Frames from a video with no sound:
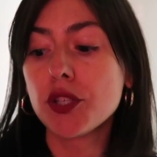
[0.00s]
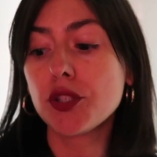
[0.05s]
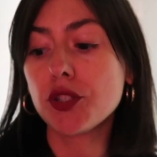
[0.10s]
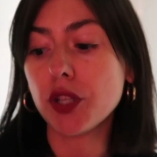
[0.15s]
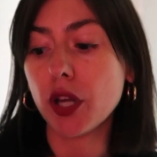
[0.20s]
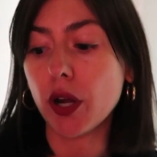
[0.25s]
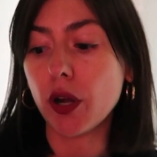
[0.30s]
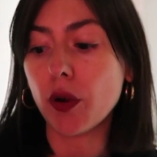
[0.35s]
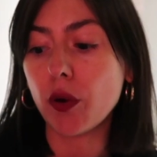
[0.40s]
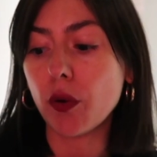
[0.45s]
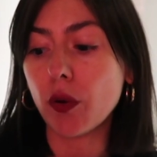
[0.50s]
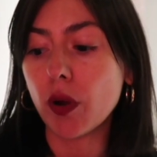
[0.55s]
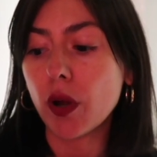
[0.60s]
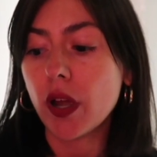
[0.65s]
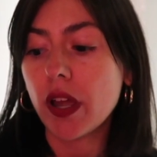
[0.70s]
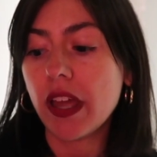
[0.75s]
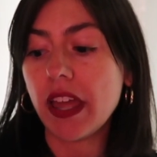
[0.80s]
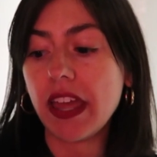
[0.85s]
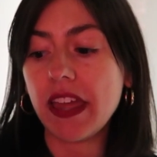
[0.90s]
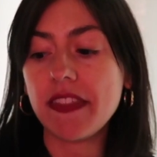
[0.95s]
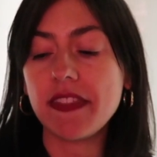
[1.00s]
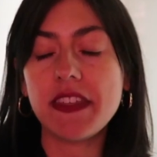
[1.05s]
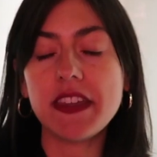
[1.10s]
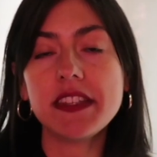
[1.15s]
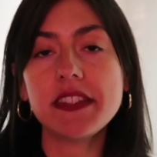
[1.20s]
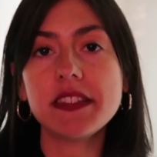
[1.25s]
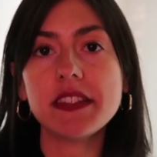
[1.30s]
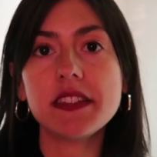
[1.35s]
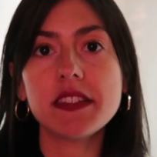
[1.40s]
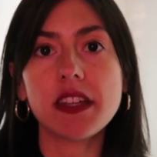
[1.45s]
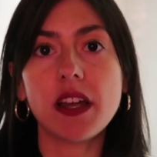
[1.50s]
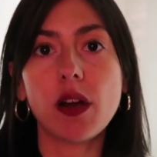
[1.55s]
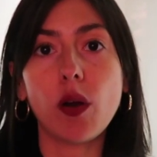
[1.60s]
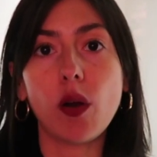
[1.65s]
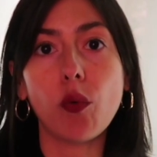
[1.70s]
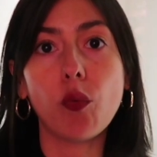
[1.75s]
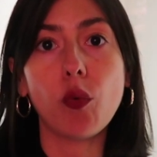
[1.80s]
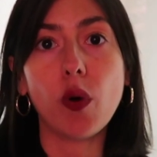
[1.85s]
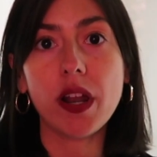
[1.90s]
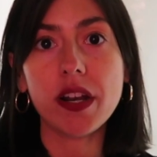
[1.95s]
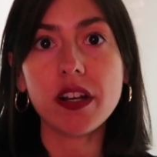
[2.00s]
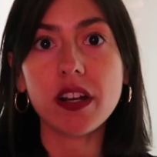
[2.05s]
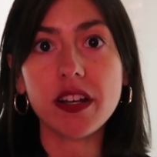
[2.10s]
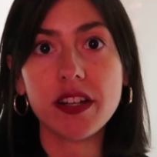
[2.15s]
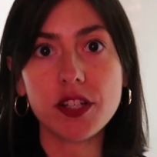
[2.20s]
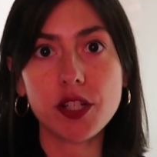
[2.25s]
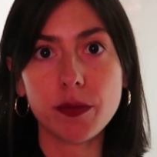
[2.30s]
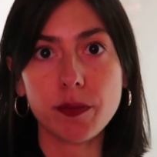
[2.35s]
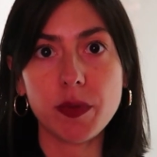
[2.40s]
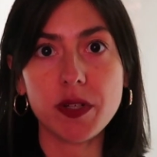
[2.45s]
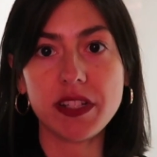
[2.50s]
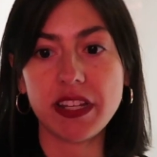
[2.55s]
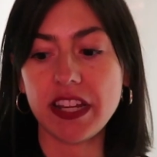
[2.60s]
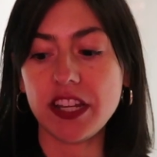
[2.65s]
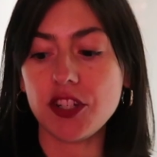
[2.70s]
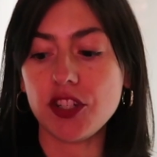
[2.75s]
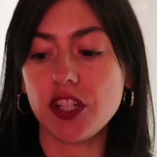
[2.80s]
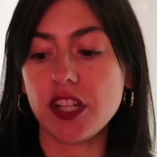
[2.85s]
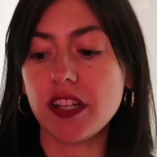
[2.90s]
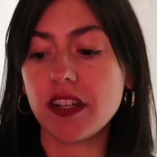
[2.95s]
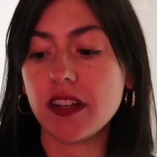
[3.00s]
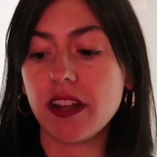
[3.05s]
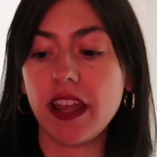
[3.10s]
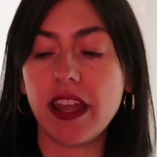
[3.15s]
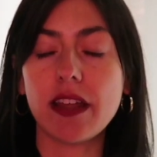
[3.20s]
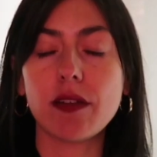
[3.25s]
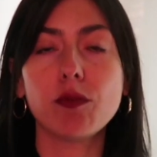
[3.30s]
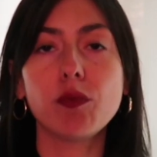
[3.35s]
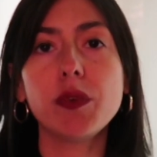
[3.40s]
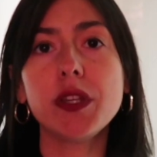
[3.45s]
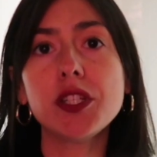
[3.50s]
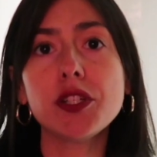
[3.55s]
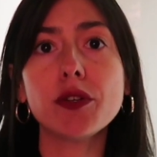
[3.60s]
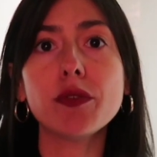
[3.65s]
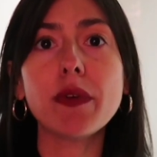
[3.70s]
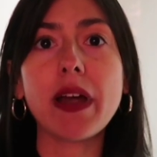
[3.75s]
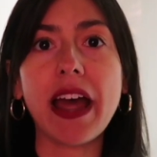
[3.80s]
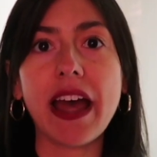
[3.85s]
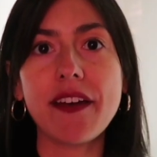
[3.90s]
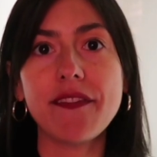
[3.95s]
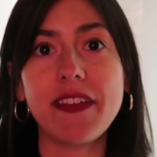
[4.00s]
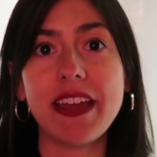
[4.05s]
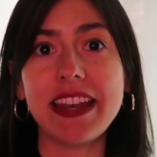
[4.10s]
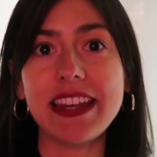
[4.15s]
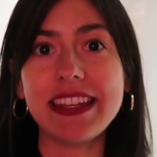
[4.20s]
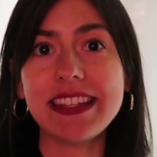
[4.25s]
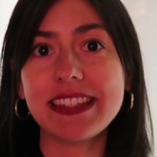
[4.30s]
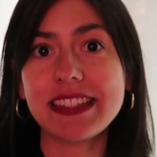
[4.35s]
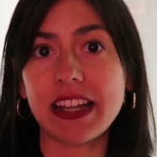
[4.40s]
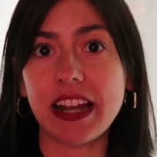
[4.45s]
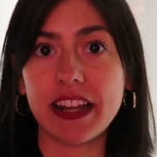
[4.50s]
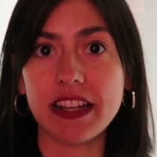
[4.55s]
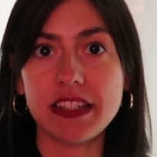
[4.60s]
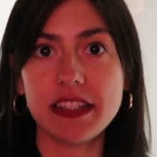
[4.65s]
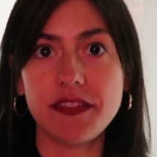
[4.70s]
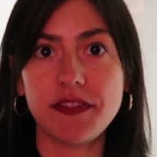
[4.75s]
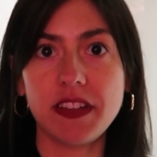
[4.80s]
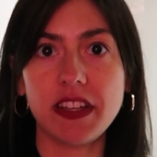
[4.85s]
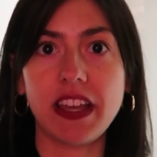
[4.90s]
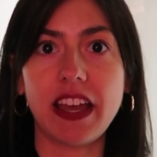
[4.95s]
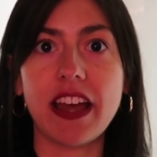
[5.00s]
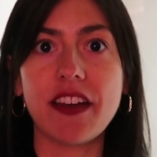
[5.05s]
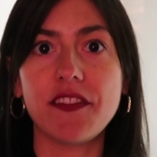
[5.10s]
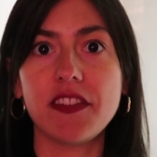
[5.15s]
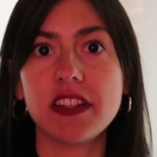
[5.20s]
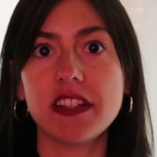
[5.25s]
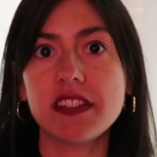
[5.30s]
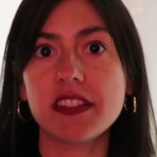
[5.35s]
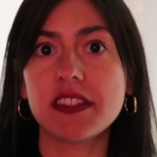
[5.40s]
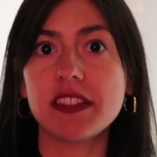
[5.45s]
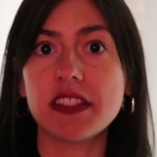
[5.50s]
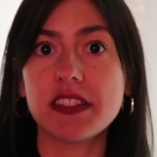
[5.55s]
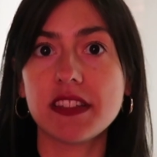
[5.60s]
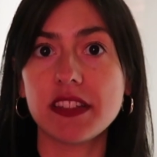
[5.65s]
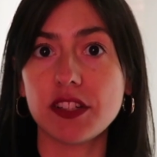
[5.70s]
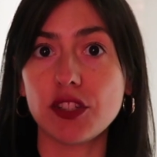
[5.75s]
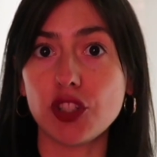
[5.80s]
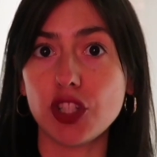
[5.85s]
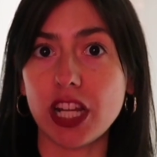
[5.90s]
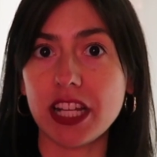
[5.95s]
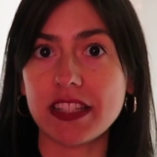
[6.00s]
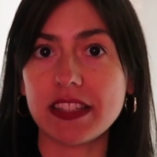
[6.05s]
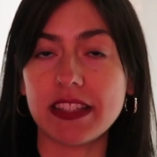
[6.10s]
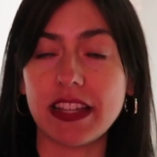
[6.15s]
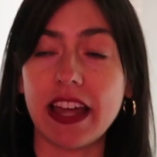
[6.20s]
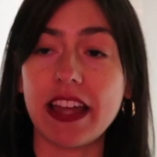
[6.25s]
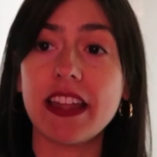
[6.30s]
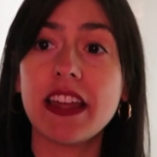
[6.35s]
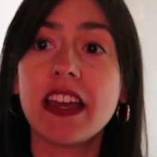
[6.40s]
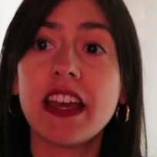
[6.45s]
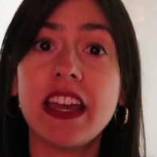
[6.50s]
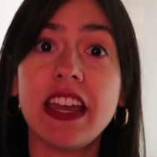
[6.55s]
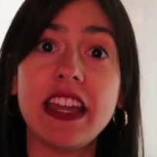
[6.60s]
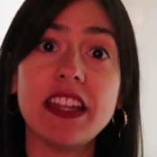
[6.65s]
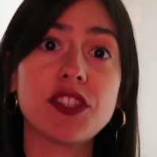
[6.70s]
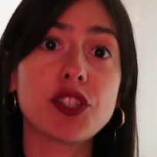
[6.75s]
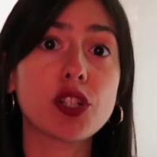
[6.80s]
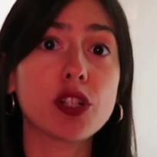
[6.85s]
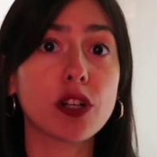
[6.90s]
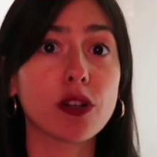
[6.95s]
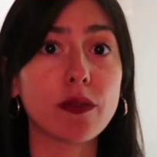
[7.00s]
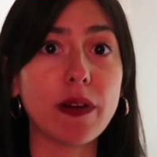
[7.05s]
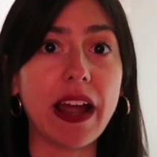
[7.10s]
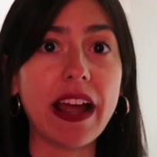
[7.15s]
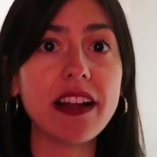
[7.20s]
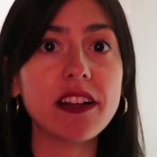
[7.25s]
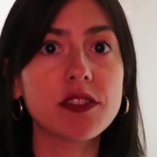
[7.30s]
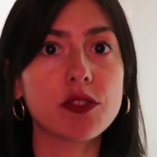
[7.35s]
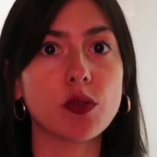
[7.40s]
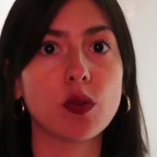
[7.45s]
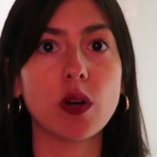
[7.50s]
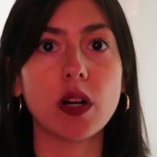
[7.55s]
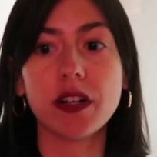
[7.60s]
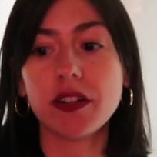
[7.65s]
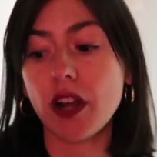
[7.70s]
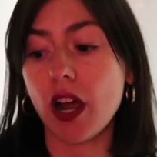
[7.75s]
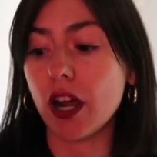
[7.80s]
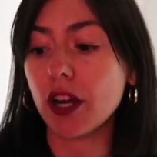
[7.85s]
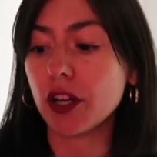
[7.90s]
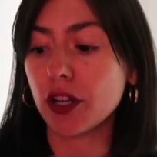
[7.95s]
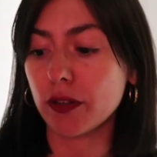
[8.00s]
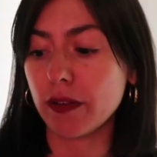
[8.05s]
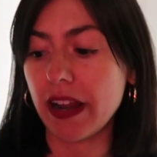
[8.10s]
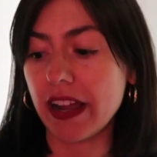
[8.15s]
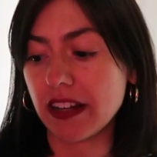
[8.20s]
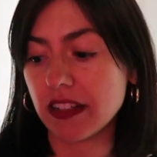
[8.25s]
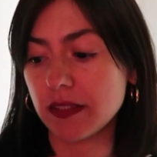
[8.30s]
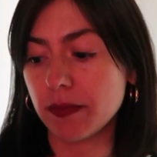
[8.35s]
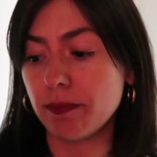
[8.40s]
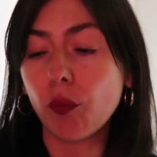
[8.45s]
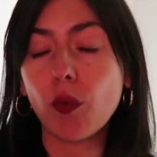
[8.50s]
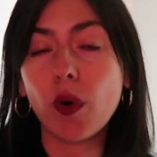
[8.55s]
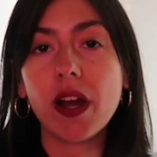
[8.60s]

So, this is one interpretation, and we don't have any scientific evidence to suggest that it's correct or not correct.